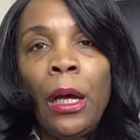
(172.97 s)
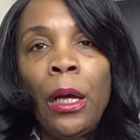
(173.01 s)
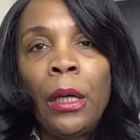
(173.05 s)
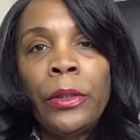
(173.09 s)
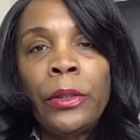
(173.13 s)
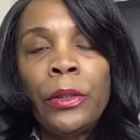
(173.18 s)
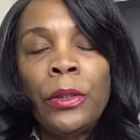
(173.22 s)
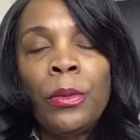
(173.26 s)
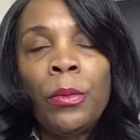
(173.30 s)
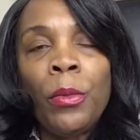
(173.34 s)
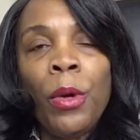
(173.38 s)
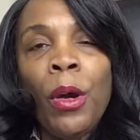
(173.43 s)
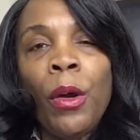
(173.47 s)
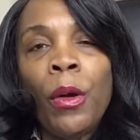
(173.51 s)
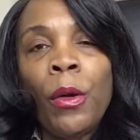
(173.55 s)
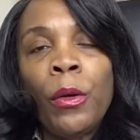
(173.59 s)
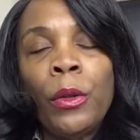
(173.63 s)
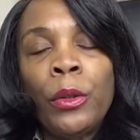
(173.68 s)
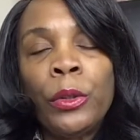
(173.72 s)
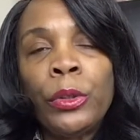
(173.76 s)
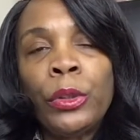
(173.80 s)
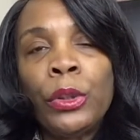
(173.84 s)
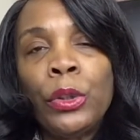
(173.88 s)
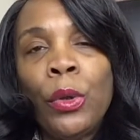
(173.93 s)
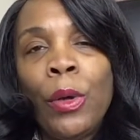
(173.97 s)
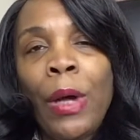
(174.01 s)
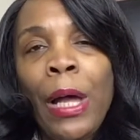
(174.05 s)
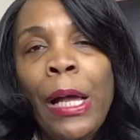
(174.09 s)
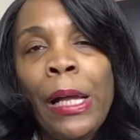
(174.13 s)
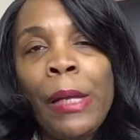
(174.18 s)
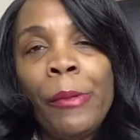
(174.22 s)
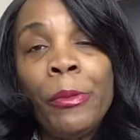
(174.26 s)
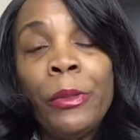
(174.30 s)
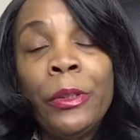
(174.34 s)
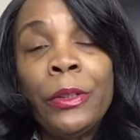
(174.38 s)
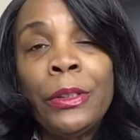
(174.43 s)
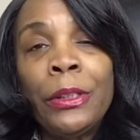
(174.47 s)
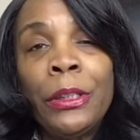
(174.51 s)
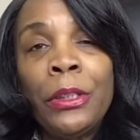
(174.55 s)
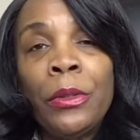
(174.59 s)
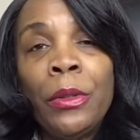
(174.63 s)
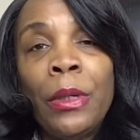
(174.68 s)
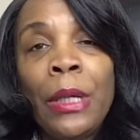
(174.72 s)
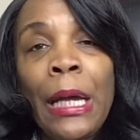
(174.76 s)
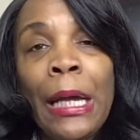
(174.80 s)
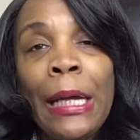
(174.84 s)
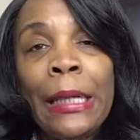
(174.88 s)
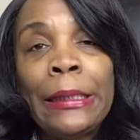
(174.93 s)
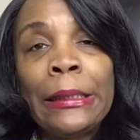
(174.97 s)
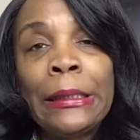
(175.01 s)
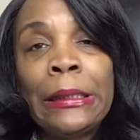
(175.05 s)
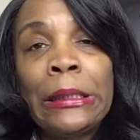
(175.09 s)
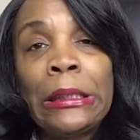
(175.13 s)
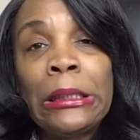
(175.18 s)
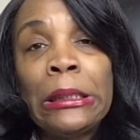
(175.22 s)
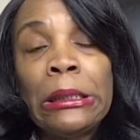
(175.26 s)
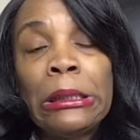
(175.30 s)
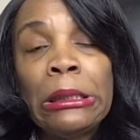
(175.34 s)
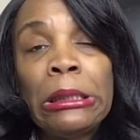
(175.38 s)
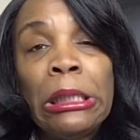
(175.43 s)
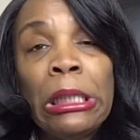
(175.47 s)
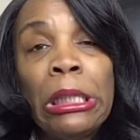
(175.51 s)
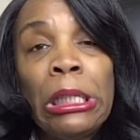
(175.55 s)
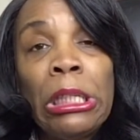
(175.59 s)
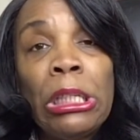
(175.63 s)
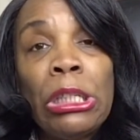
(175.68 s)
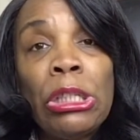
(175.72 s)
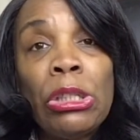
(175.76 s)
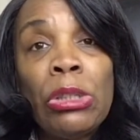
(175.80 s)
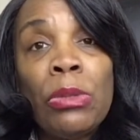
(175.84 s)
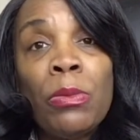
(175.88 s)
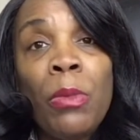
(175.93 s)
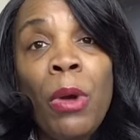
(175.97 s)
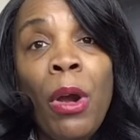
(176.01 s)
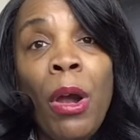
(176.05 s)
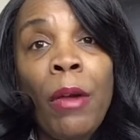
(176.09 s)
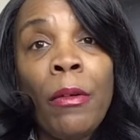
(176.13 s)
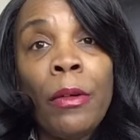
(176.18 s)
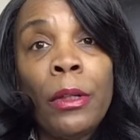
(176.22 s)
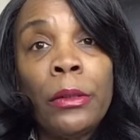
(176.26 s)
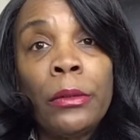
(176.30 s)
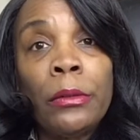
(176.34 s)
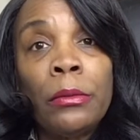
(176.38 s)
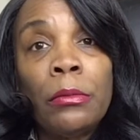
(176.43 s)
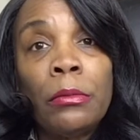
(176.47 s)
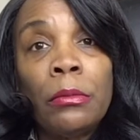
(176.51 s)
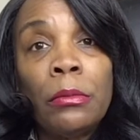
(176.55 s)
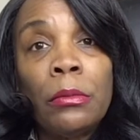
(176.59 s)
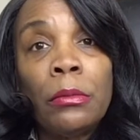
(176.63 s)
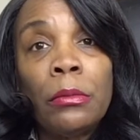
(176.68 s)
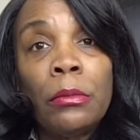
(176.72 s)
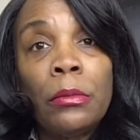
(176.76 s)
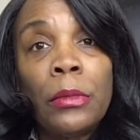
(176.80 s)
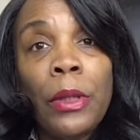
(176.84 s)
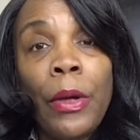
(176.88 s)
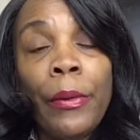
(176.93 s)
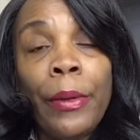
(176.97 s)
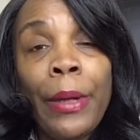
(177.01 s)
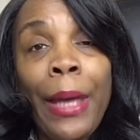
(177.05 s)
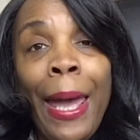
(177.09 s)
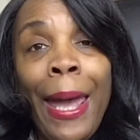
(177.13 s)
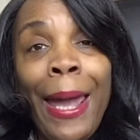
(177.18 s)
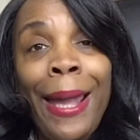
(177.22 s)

tomorrow. So I will see you guys tomorrow. Okay,